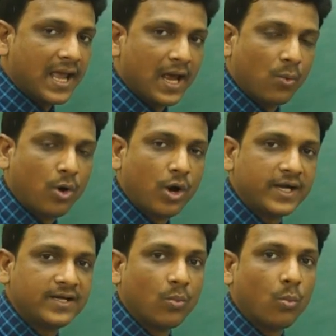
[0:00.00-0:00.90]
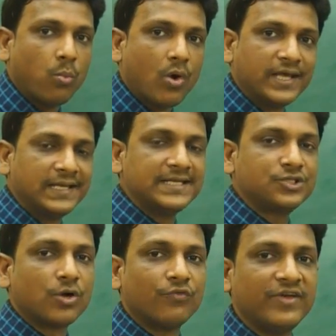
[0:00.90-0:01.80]
avoid
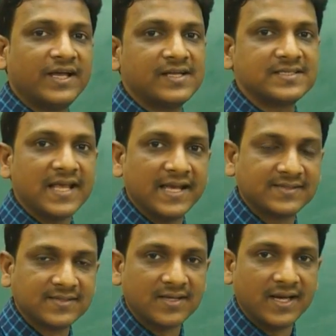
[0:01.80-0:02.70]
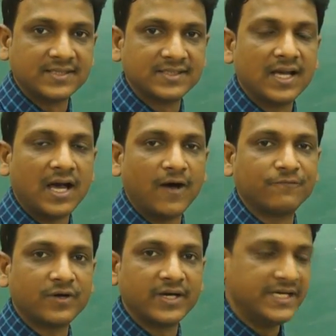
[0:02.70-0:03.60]
violent or vigorous exercise after